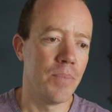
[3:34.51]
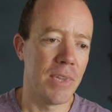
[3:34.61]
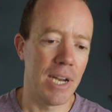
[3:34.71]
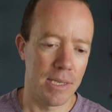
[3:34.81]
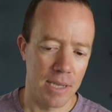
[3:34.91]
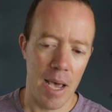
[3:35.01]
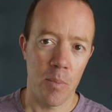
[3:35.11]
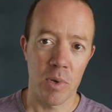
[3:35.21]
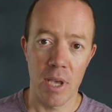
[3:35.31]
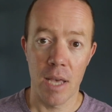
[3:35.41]
that hasn't
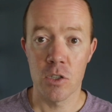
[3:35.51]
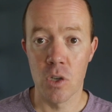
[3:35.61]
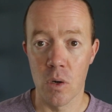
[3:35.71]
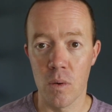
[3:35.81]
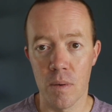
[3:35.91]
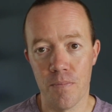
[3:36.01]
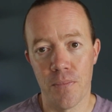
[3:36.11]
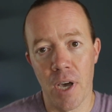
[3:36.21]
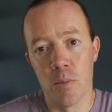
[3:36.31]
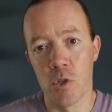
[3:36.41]
happened yet. So
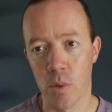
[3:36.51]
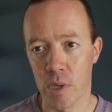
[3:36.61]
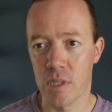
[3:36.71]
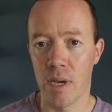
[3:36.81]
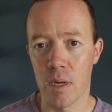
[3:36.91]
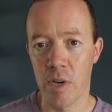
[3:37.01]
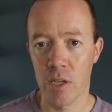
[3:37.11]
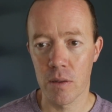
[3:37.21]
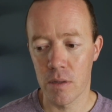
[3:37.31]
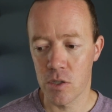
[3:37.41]
I'm super excited
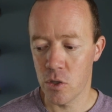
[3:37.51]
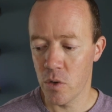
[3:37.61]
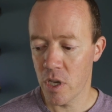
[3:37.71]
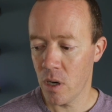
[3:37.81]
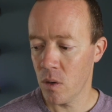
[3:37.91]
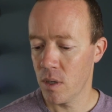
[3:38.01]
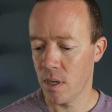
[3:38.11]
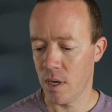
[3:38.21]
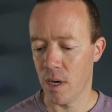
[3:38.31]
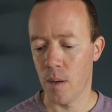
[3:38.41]
about the
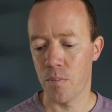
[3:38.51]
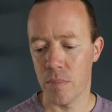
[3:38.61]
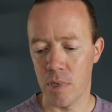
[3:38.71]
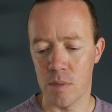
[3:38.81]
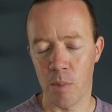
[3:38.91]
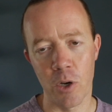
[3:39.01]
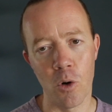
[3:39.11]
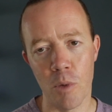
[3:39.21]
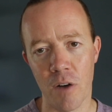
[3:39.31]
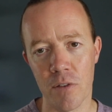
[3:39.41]
studio. It's my
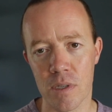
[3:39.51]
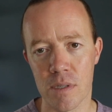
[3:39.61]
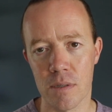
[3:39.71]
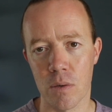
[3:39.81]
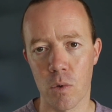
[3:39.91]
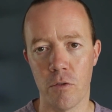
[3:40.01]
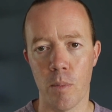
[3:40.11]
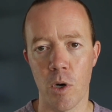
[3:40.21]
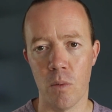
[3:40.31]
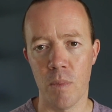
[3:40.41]
home office. I work
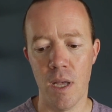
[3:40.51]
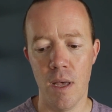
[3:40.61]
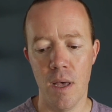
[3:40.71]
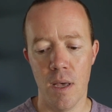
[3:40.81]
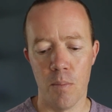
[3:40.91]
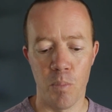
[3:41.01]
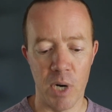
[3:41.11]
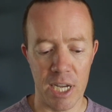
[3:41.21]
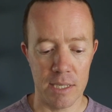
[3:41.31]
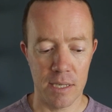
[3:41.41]
from home,
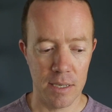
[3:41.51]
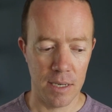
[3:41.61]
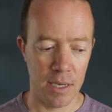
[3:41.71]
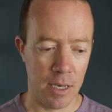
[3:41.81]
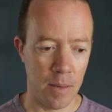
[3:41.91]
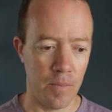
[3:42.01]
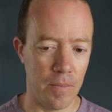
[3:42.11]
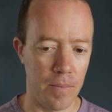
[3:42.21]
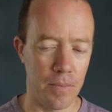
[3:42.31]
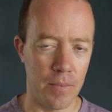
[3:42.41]
but
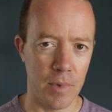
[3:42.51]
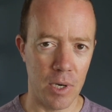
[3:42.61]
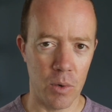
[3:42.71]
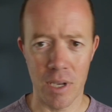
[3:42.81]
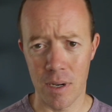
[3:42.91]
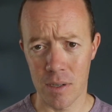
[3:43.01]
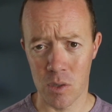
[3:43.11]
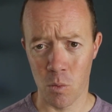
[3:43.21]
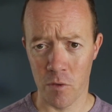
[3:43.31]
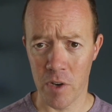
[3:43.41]
I wanna get into
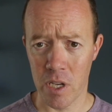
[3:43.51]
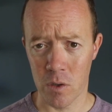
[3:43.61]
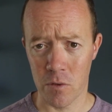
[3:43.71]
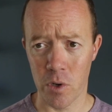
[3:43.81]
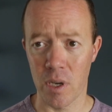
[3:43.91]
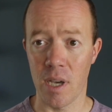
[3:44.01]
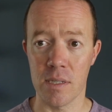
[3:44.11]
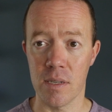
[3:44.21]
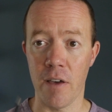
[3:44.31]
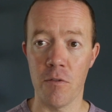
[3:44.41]
some more videos for you
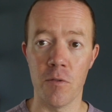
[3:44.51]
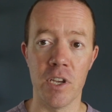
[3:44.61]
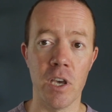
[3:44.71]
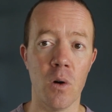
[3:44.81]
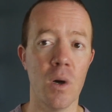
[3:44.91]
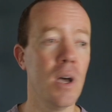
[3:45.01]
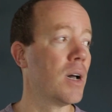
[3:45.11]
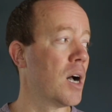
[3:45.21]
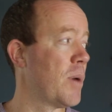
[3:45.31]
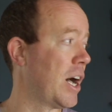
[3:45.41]
guys. So I have a video
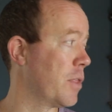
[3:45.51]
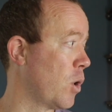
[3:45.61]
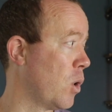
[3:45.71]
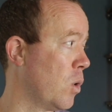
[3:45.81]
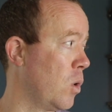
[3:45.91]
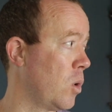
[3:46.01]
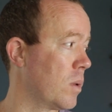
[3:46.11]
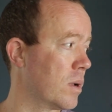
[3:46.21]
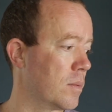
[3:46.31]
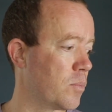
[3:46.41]
about the
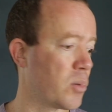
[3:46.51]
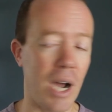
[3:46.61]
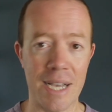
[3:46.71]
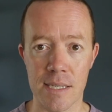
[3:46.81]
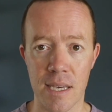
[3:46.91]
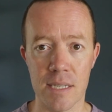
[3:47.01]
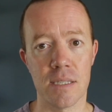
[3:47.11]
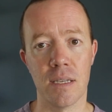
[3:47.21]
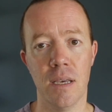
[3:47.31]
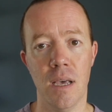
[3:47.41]
whole process